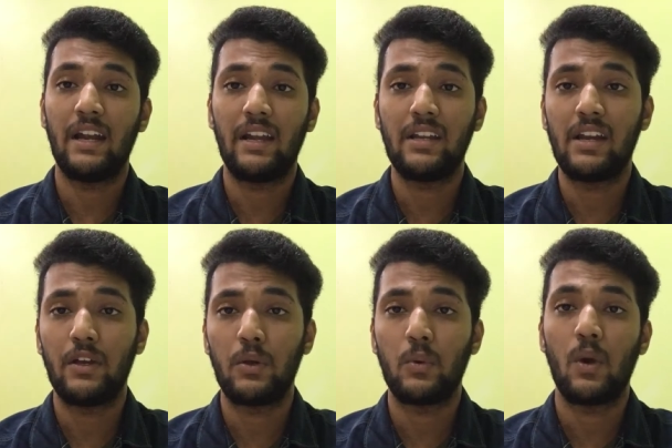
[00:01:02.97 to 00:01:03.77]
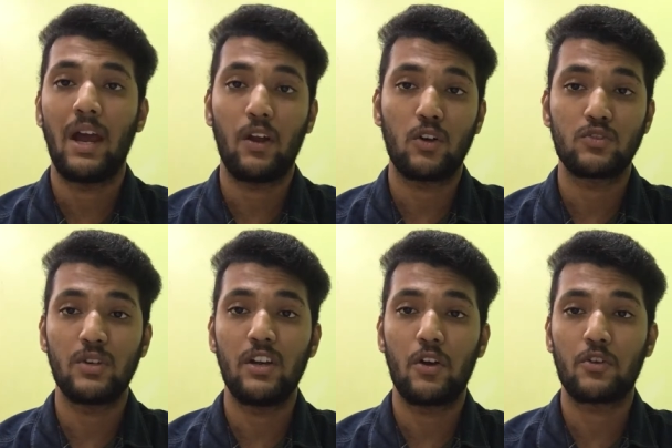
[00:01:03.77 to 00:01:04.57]
In 1992, an
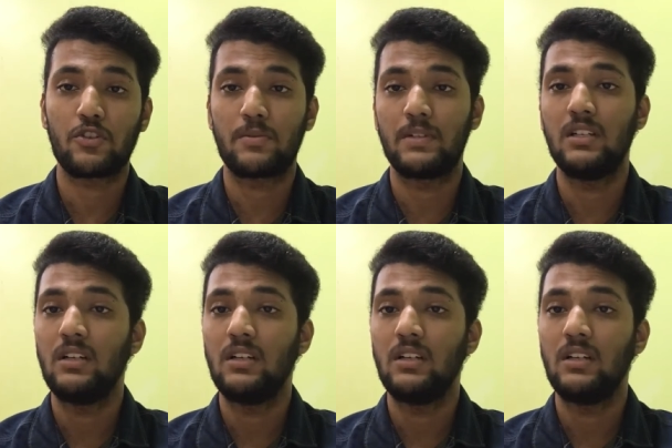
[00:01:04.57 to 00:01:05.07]
Australian astronomer